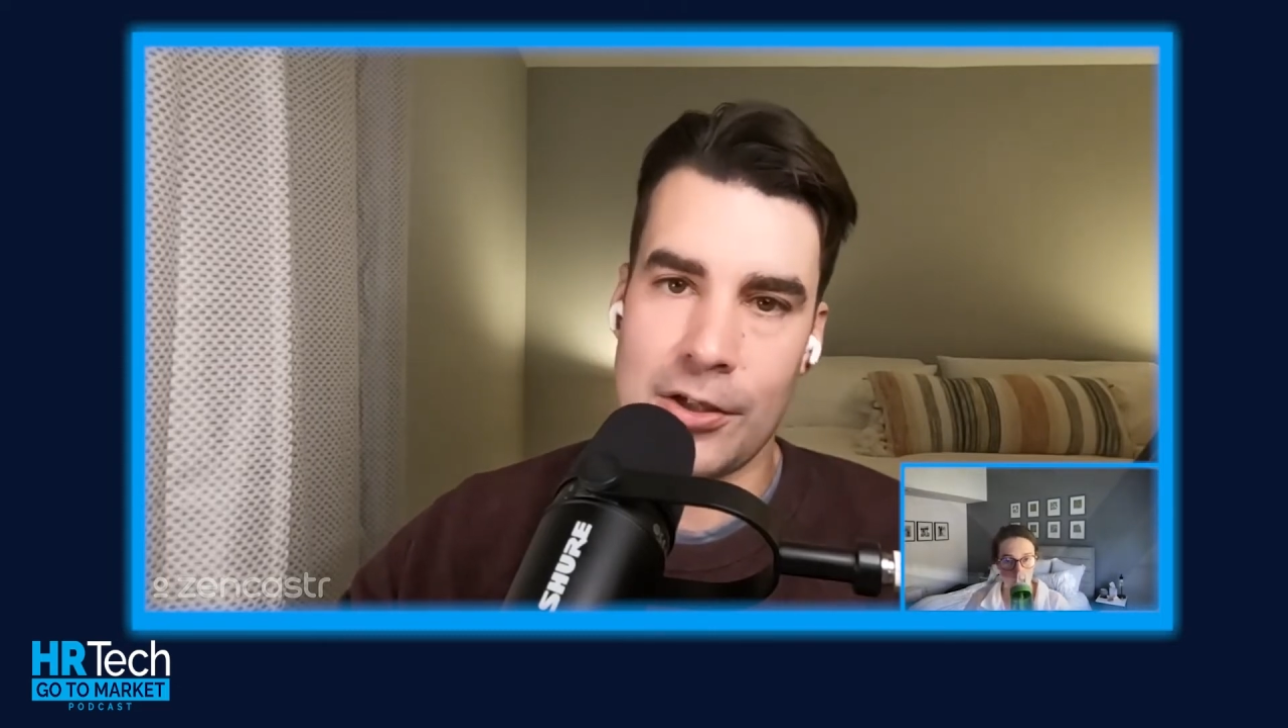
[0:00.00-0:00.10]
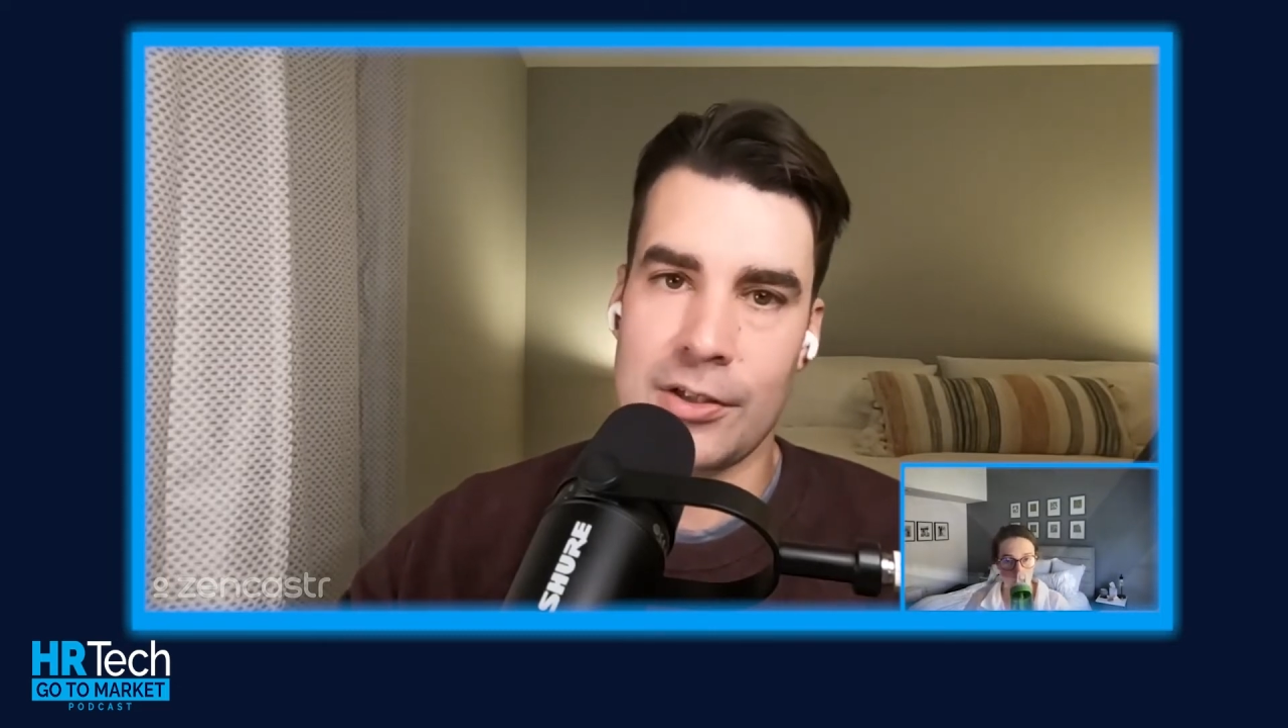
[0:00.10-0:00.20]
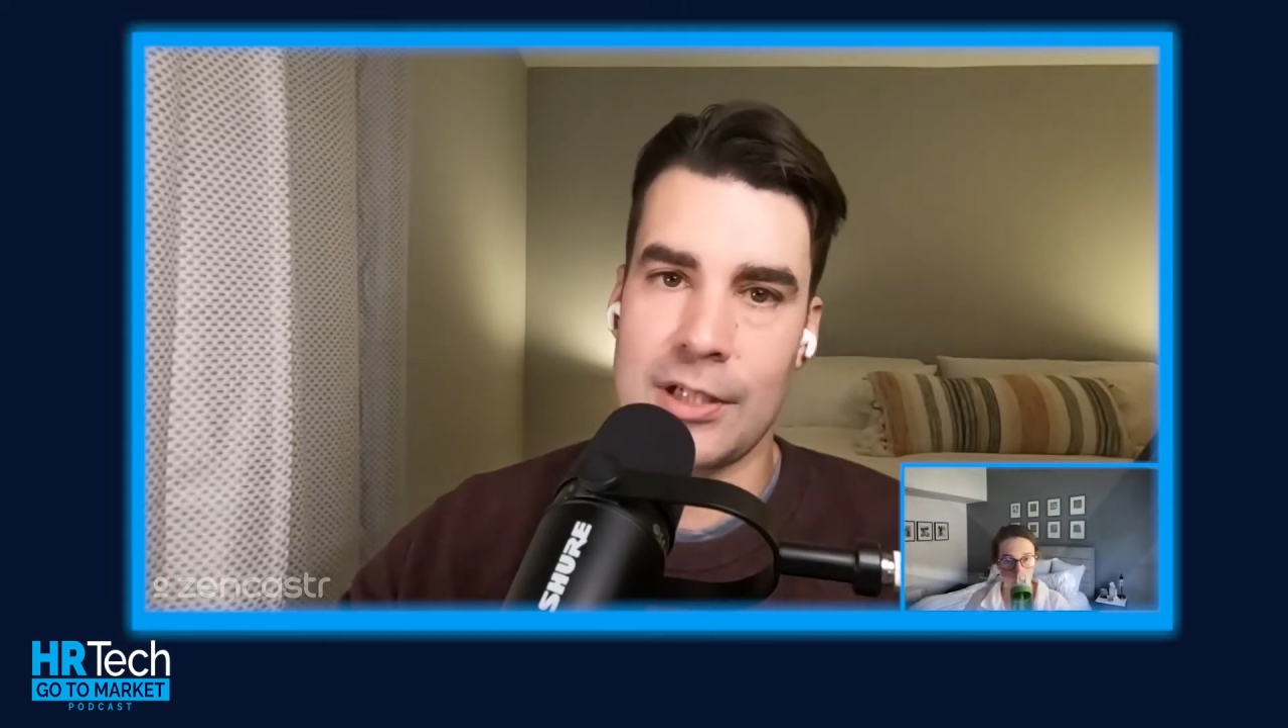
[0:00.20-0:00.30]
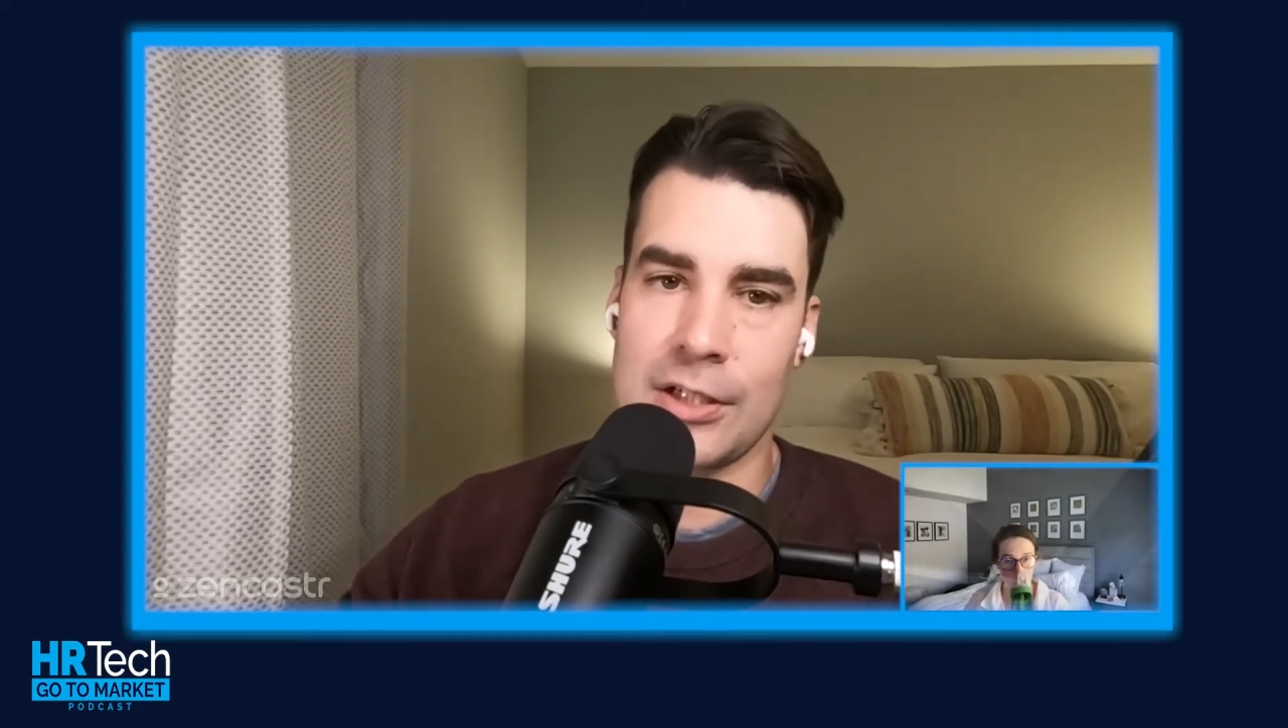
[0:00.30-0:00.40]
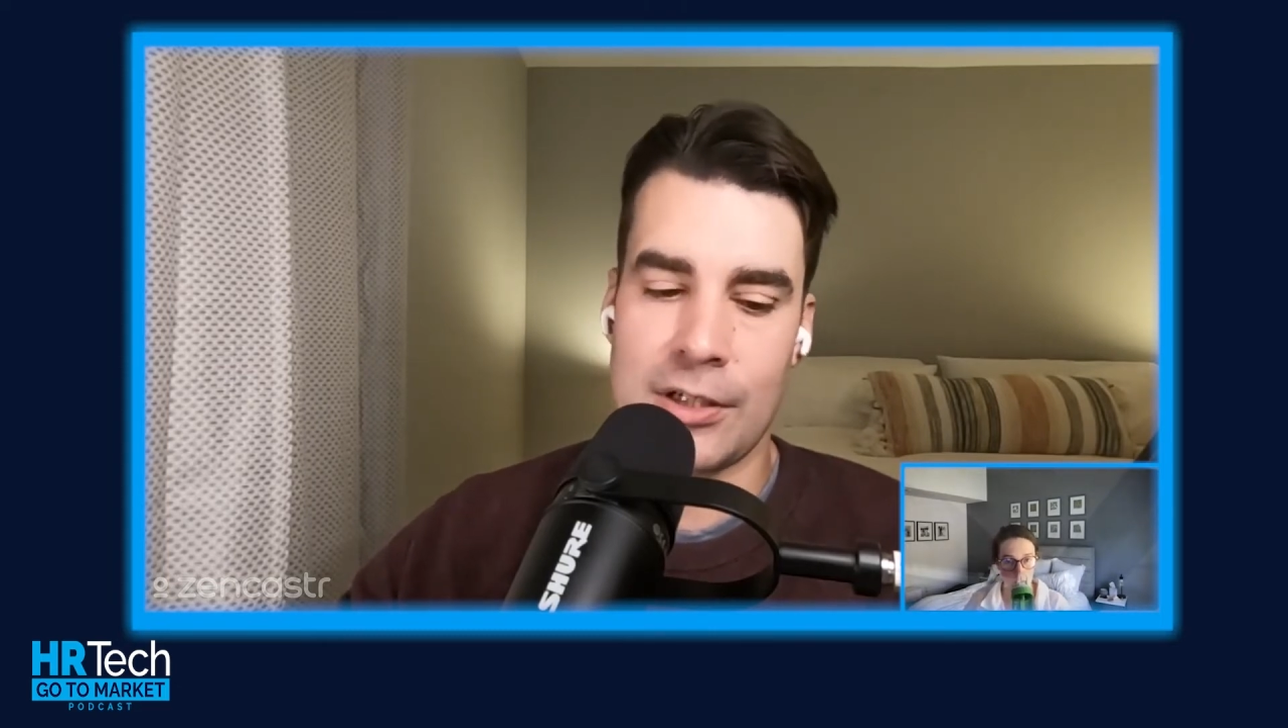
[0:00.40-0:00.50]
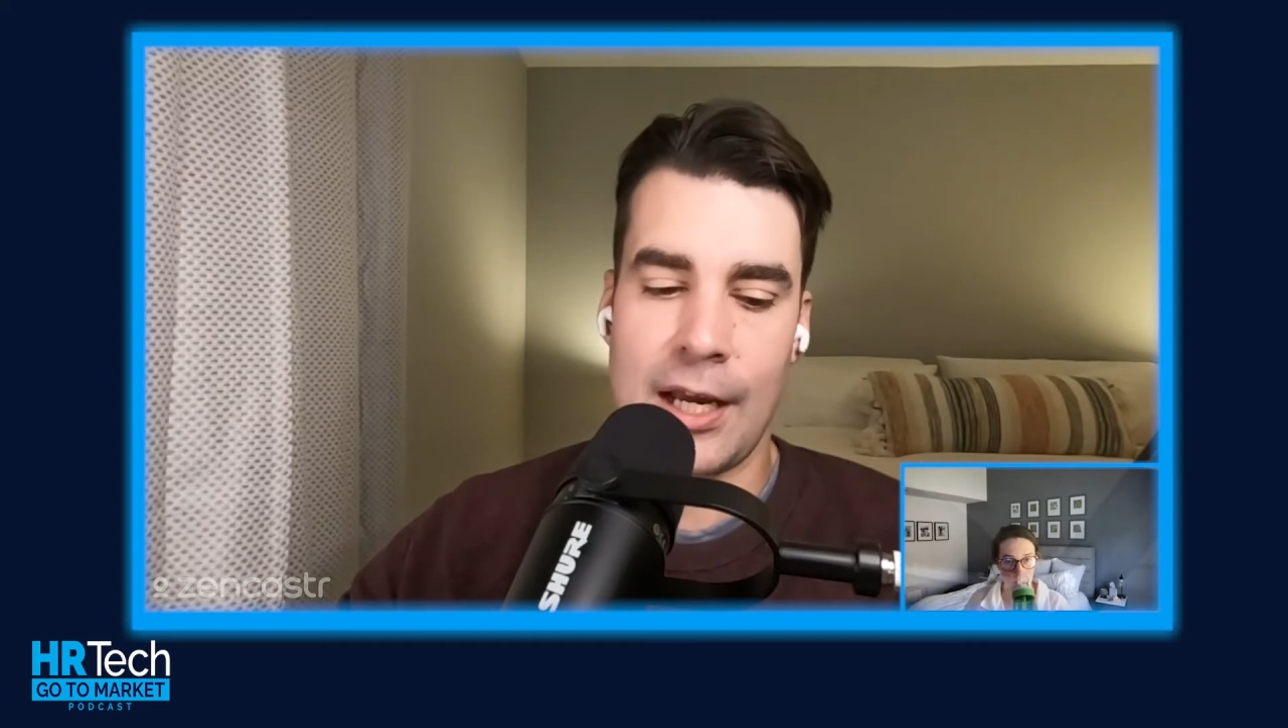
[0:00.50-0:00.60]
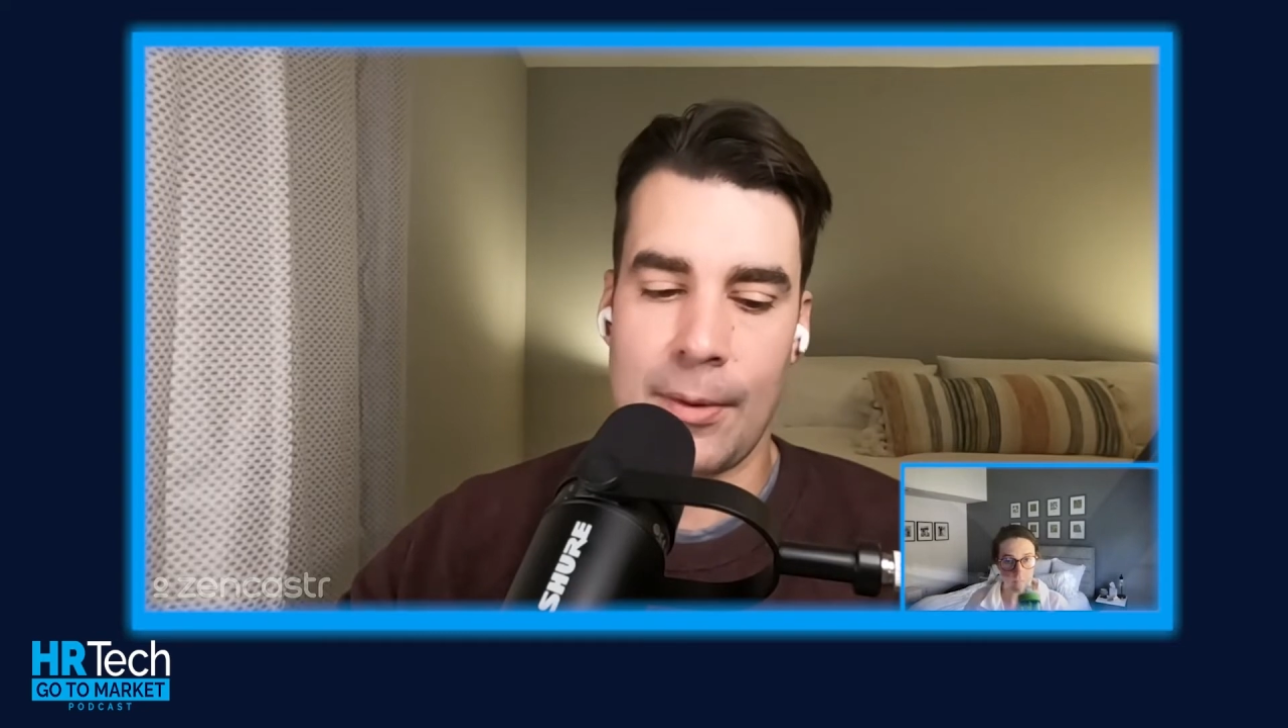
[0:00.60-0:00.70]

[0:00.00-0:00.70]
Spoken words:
just HR tech,